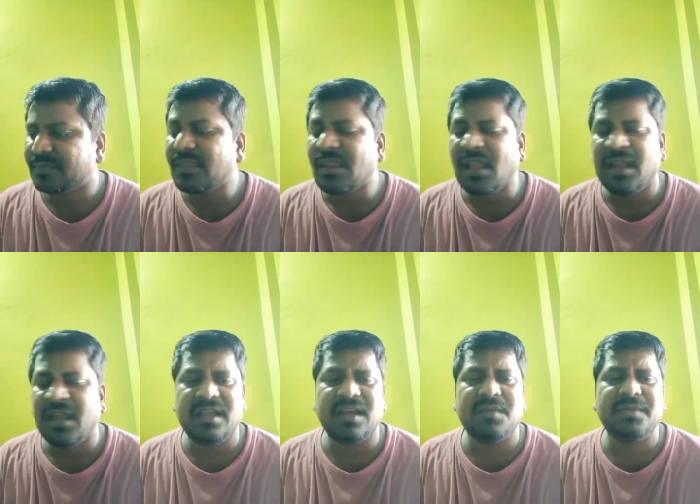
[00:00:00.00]

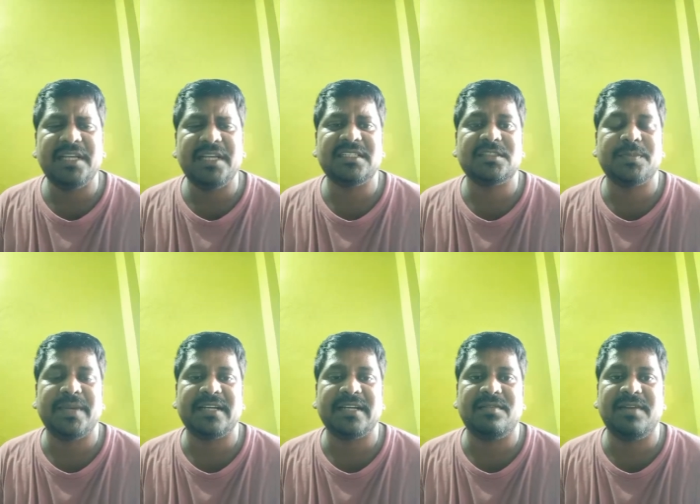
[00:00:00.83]
recombination of
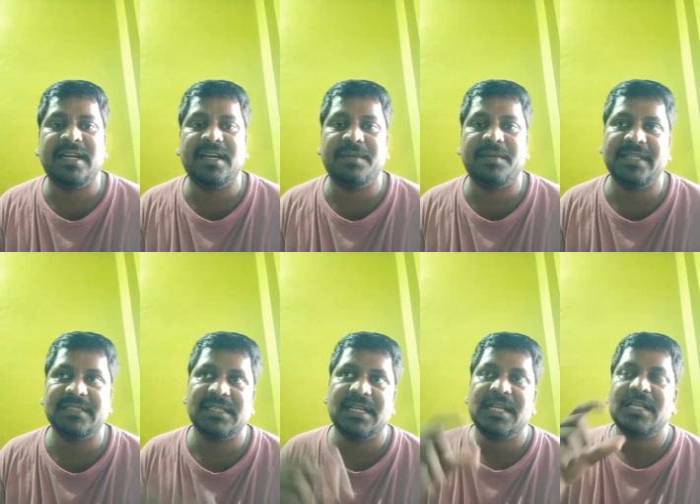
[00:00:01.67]
spectrum of white light means,
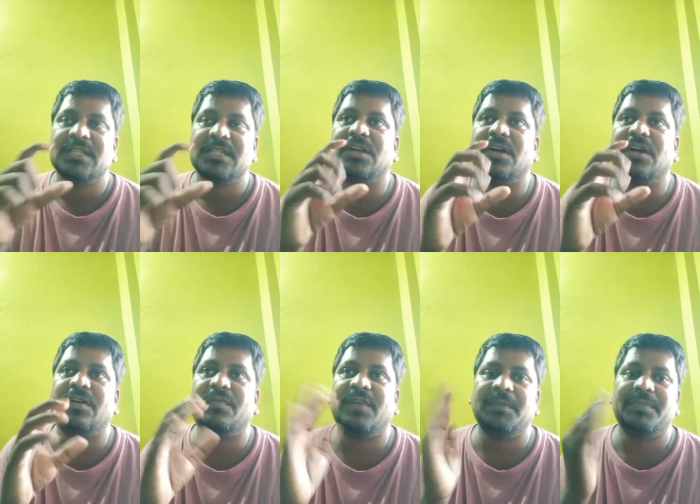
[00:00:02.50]
so
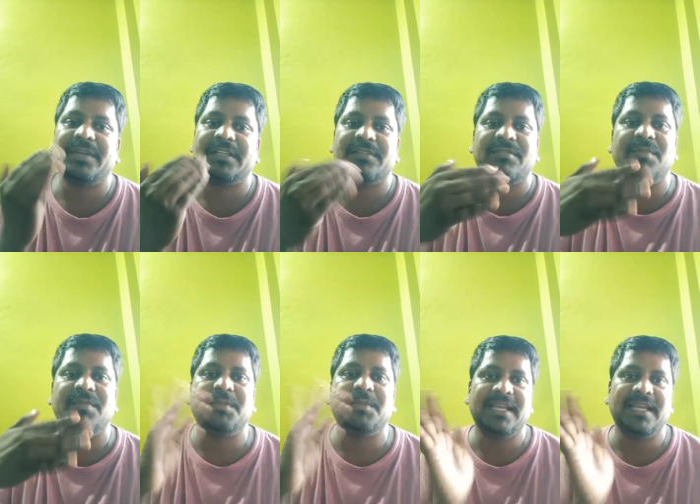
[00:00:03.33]
one prism will be
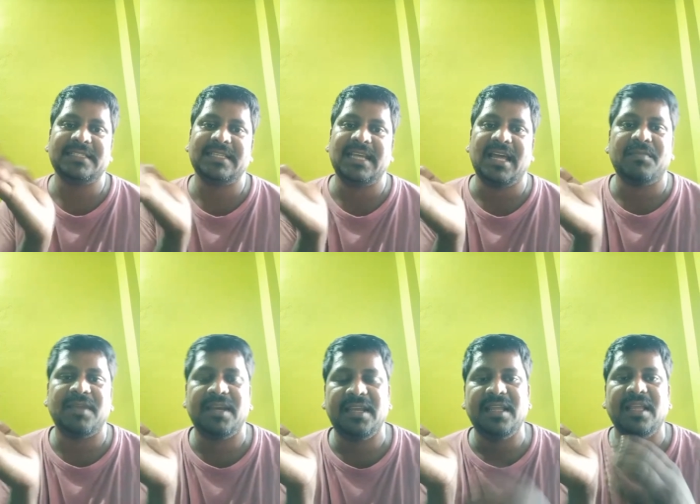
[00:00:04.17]
placed
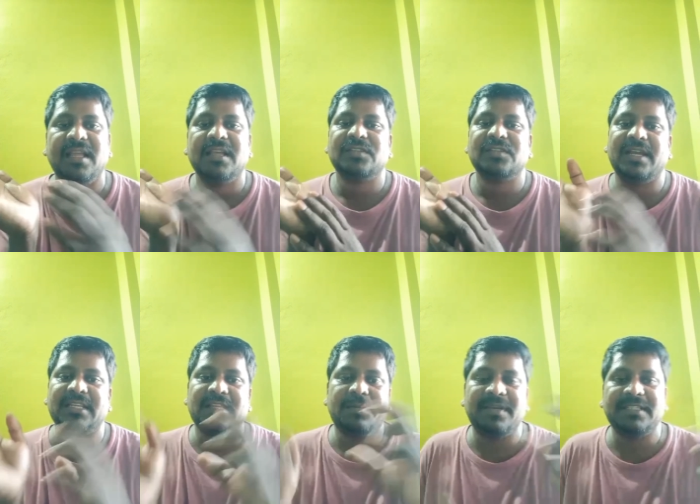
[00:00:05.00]
normally, so another
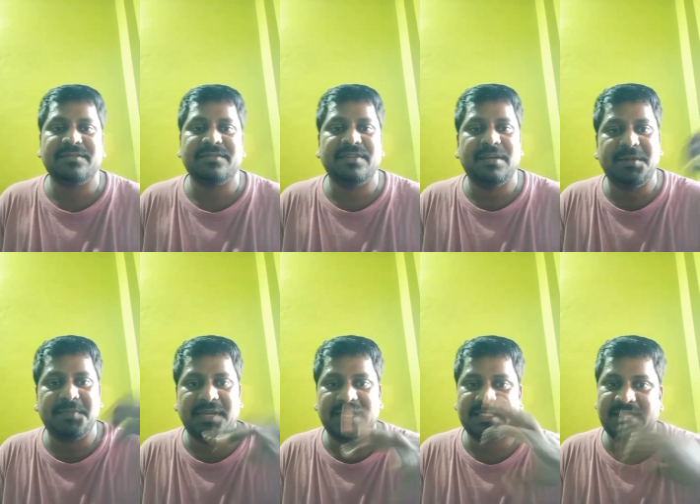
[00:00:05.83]
prism will be
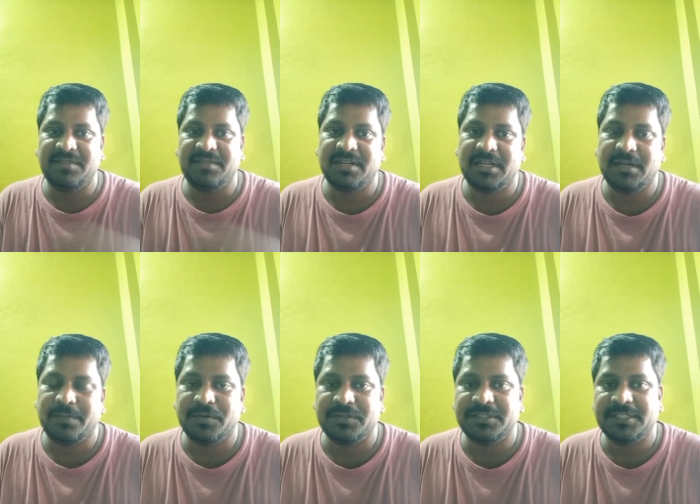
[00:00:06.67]
placed in inverted
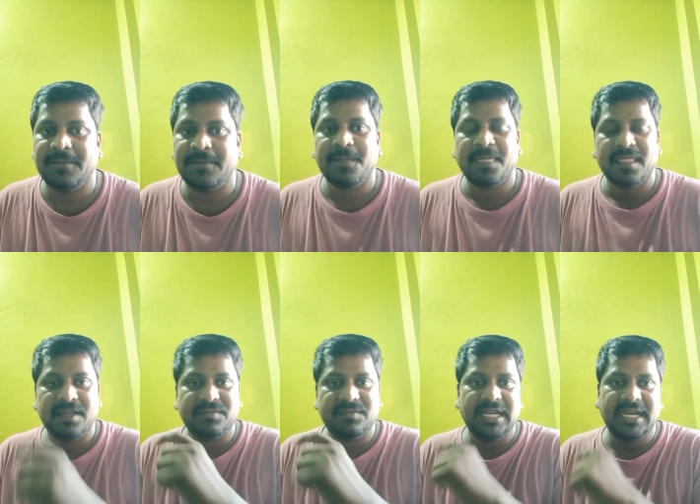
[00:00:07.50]
position. If
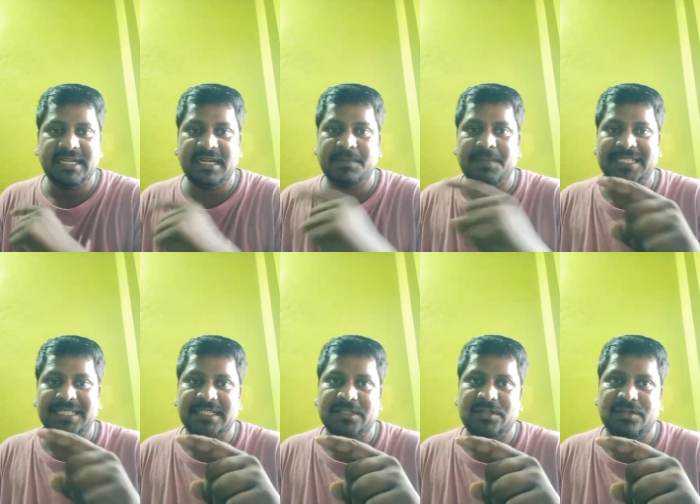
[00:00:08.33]
the light ray
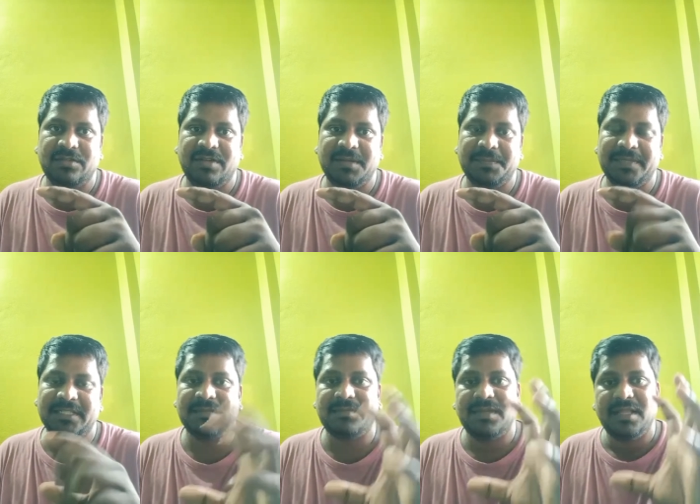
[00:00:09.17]
passes through the one
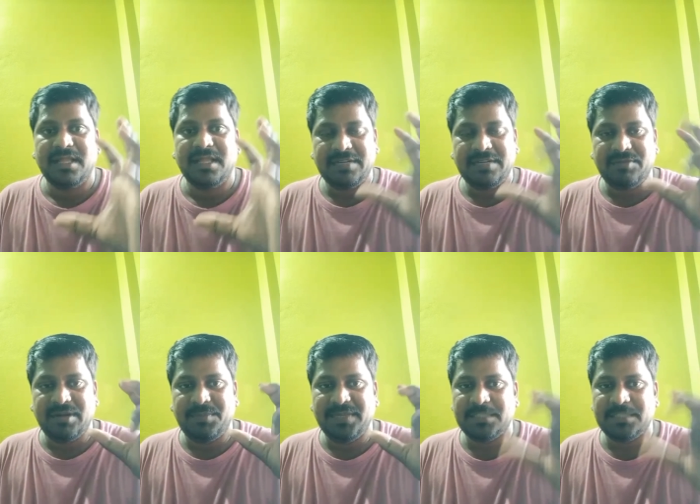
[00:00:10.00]
prism, it will
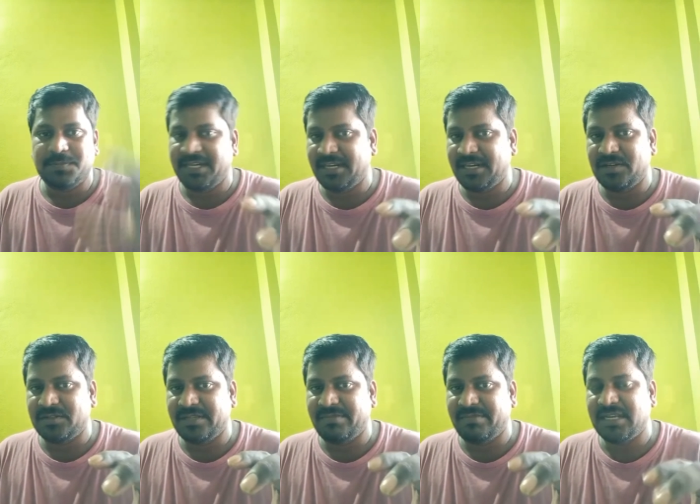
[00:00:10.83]
be splitting into
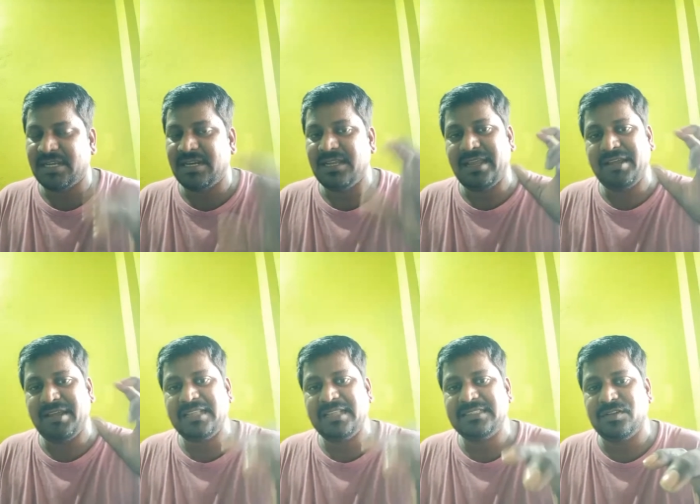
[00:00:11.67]
7 colors
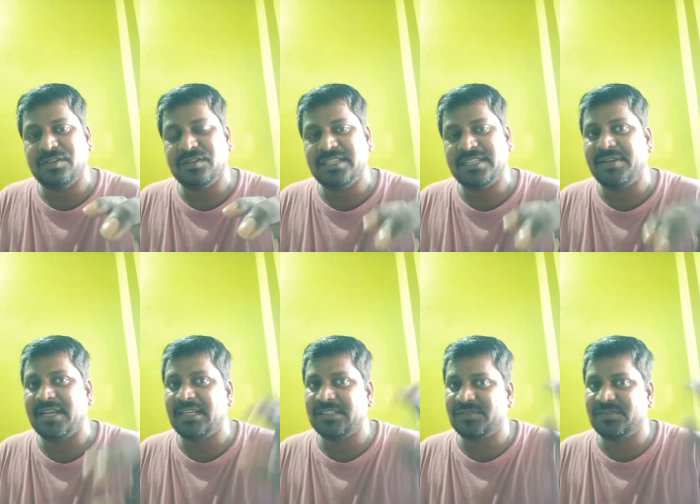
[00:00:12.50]
again. So 7
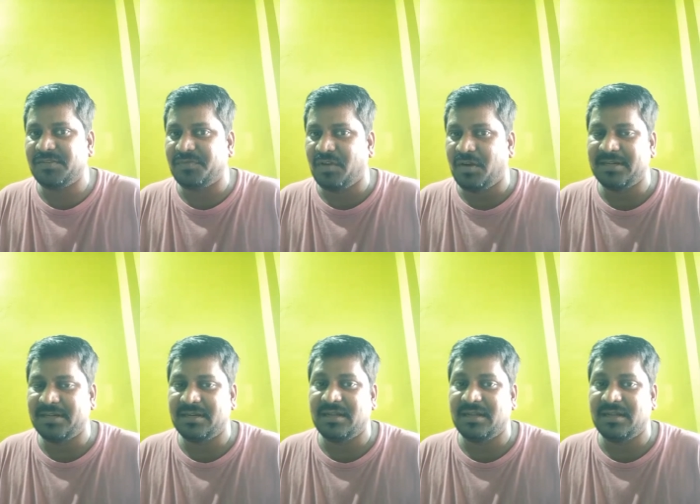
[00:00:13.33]
colors will form on